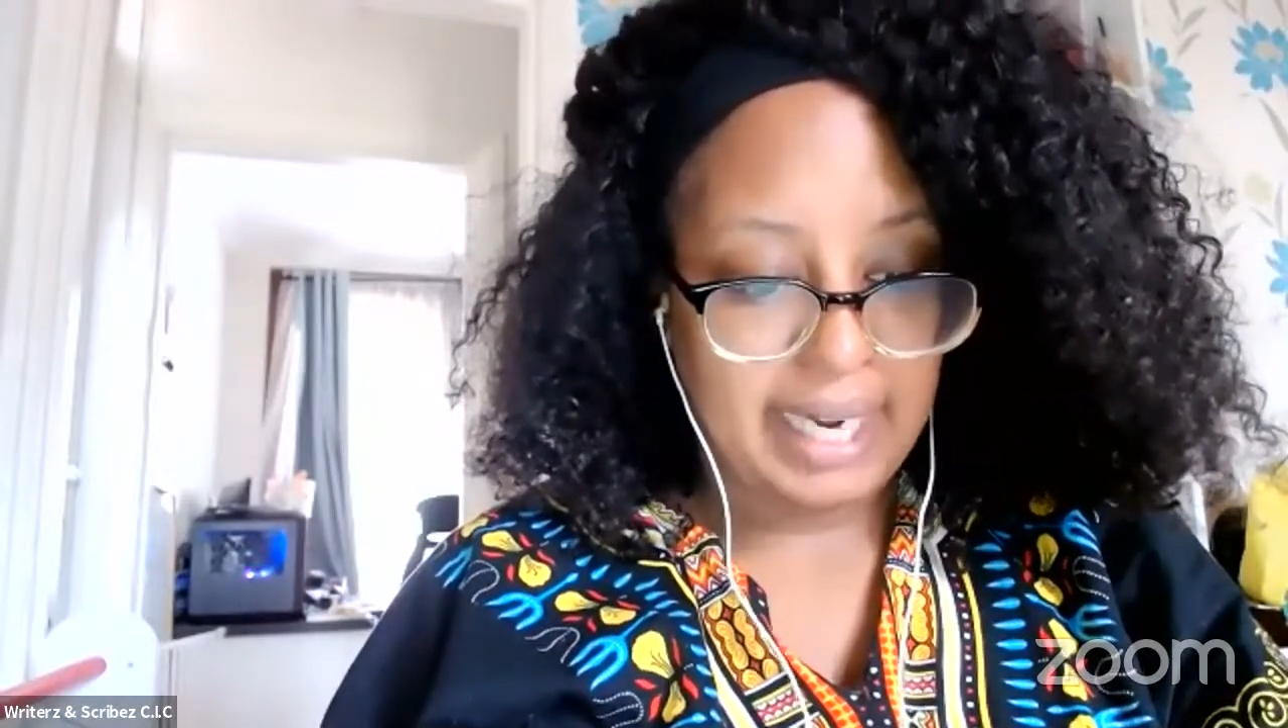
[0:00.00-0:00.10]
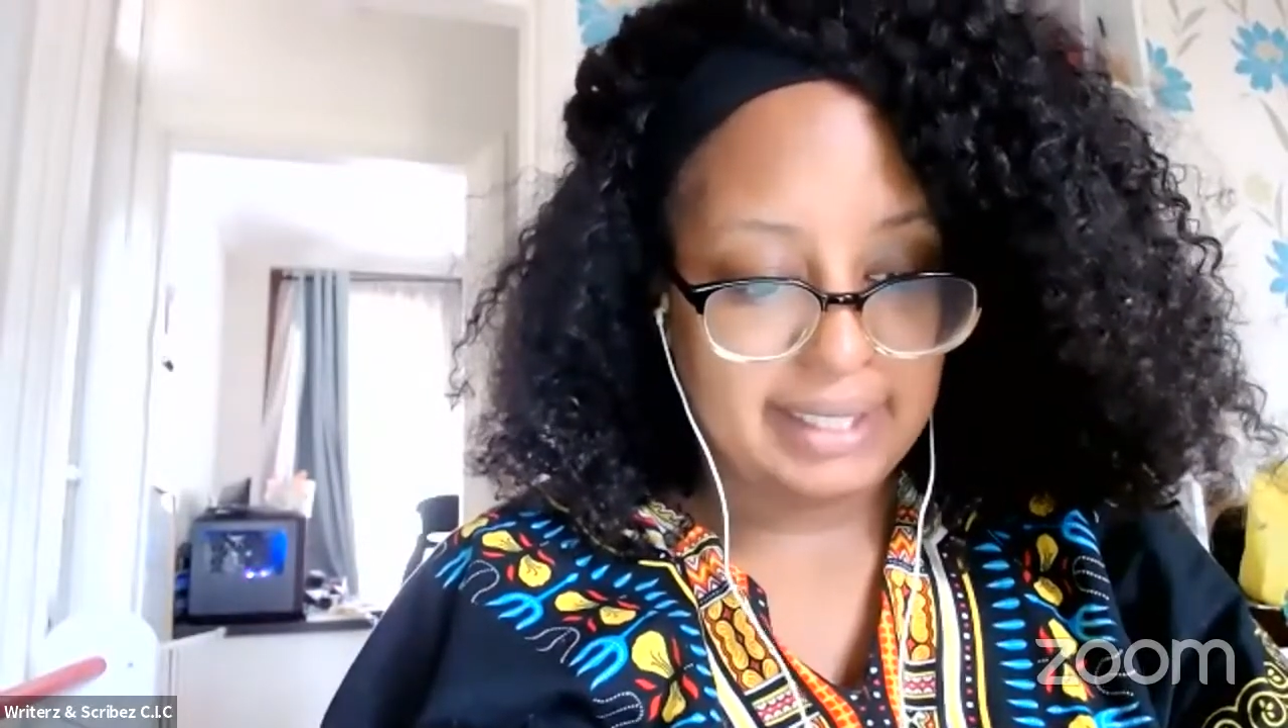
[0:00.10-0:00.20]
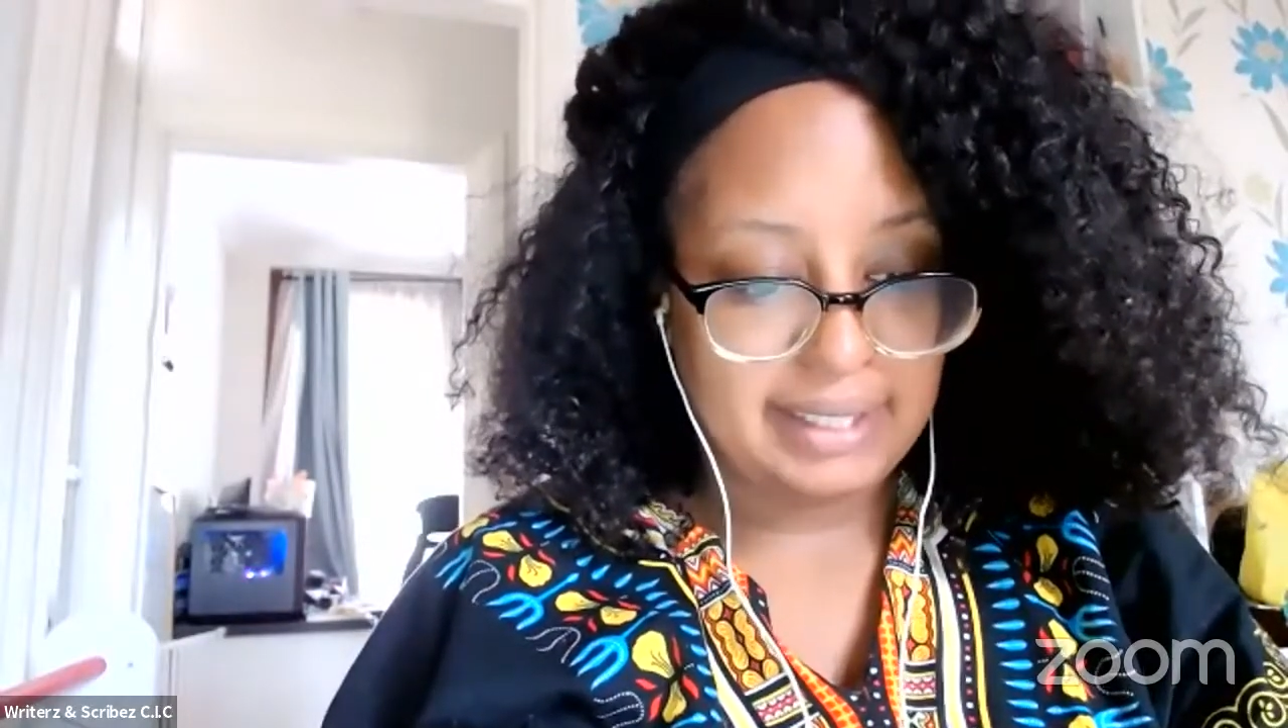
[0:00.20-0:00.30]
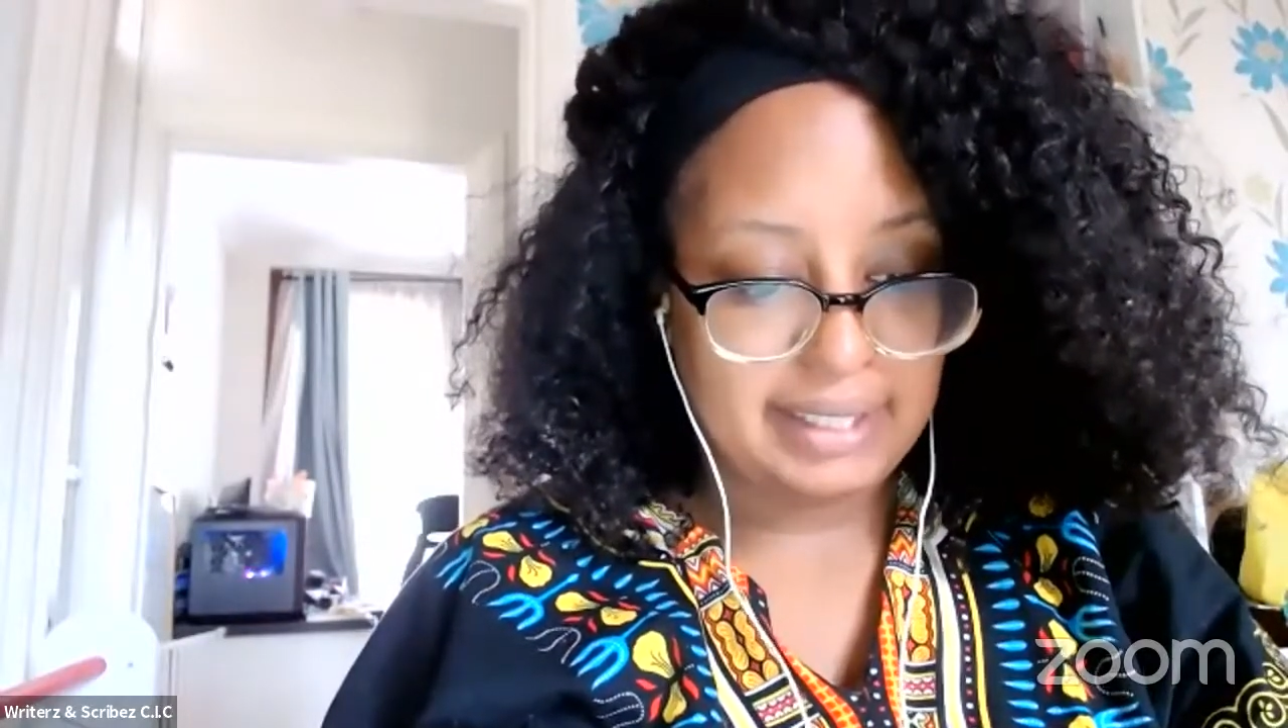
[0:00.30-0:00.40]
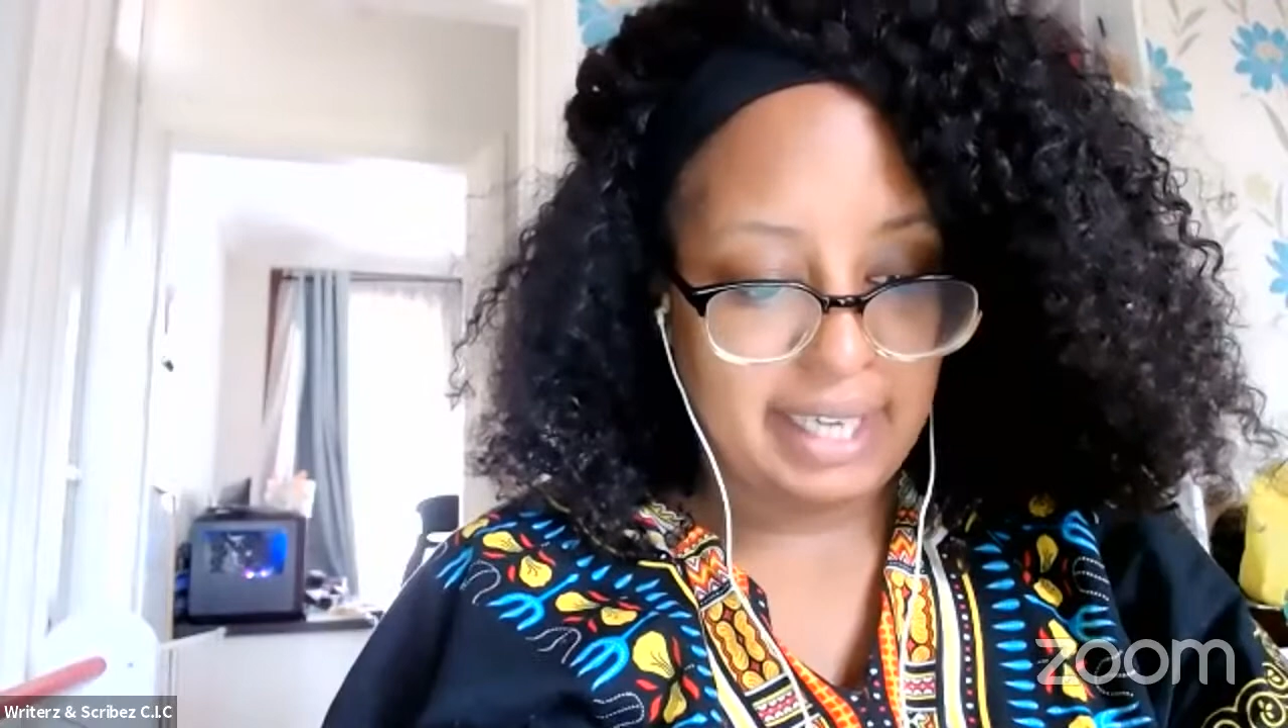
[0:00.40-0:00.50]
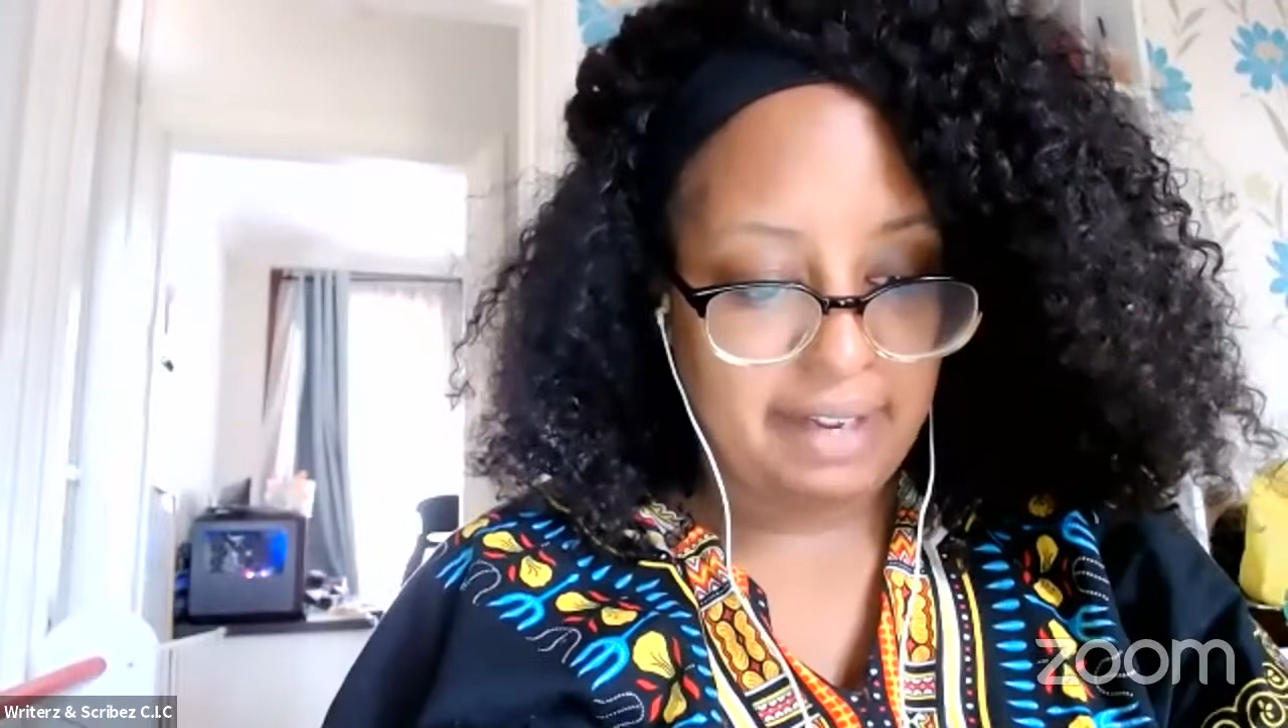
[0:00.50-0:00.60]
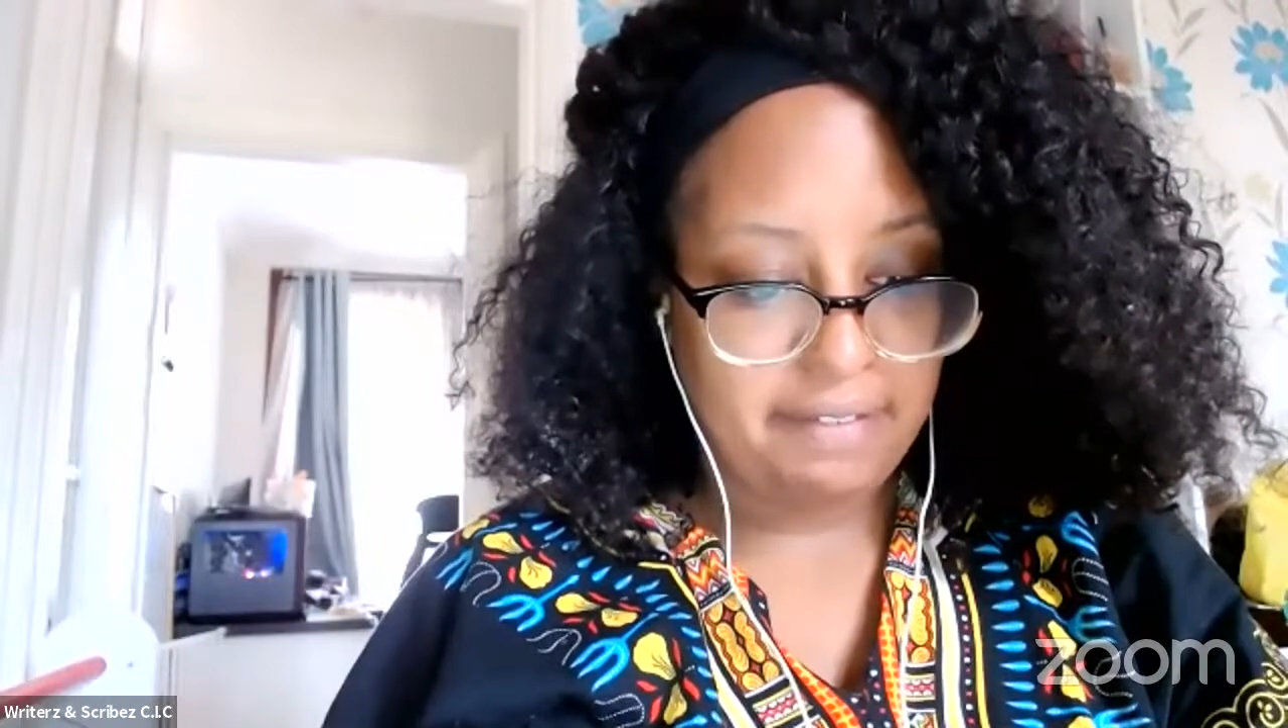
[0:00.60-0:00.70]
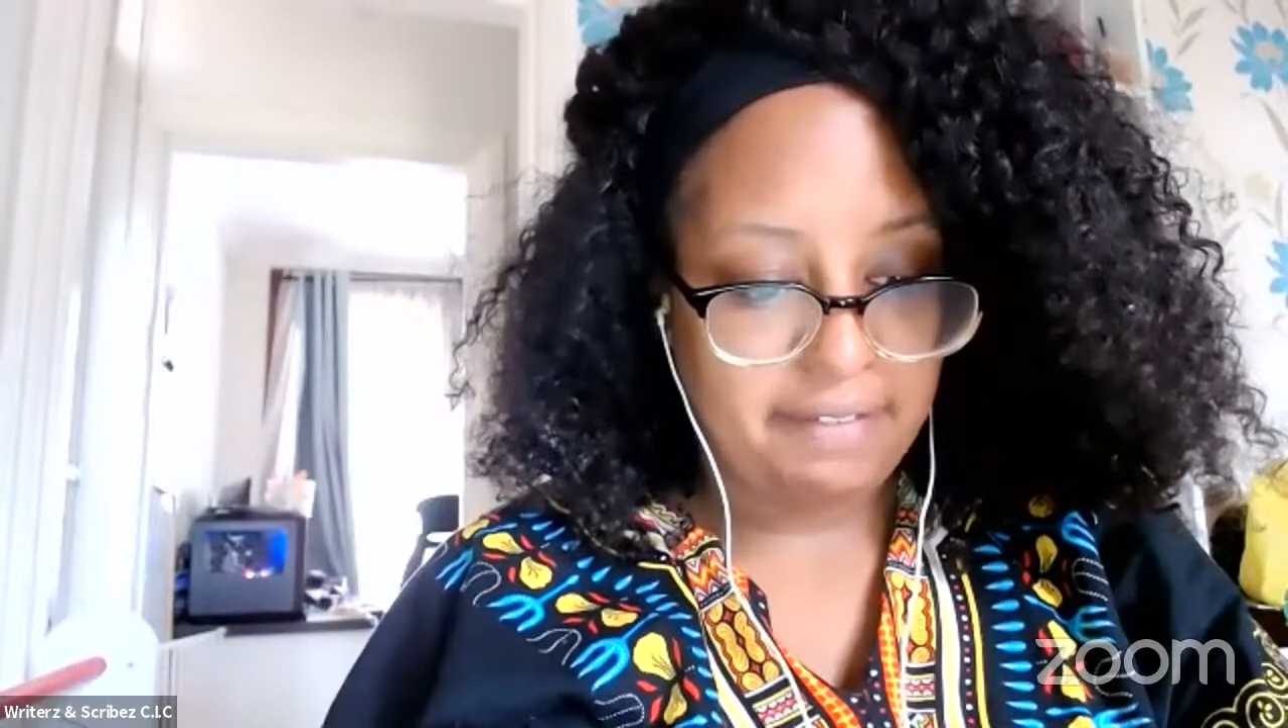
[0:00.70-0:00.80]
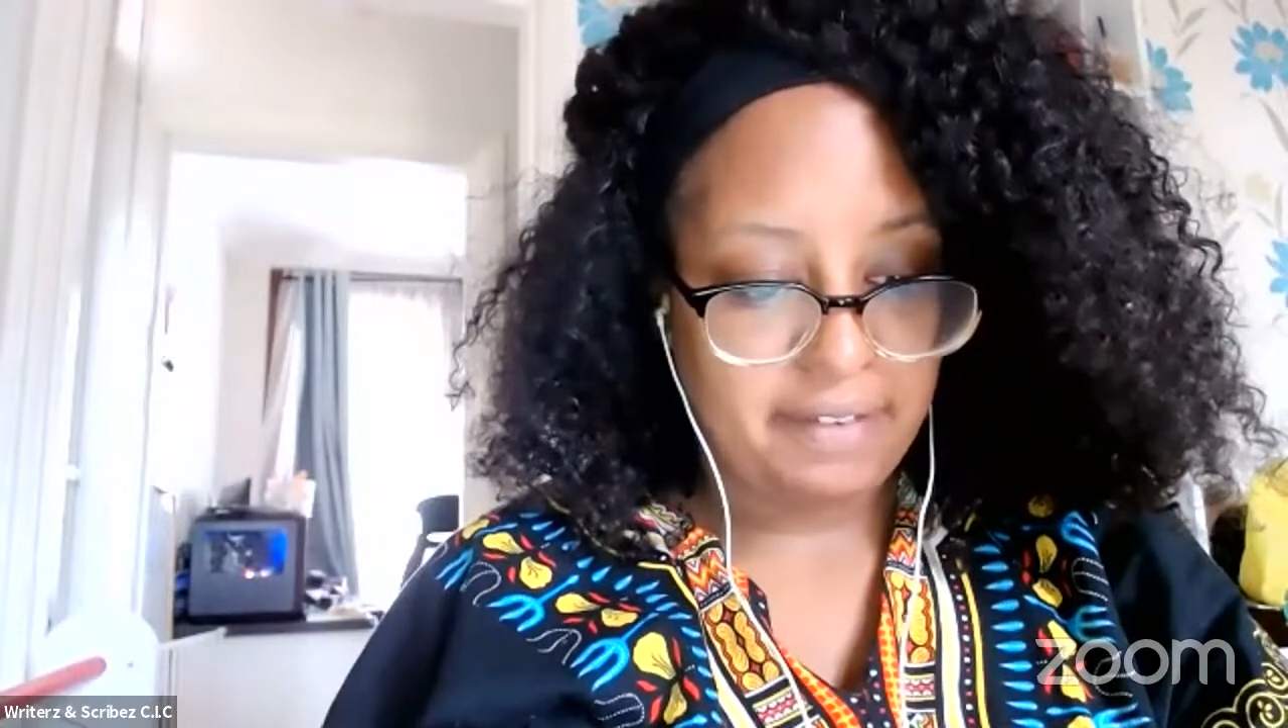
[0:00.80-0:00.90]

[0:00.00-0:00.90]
and stiff.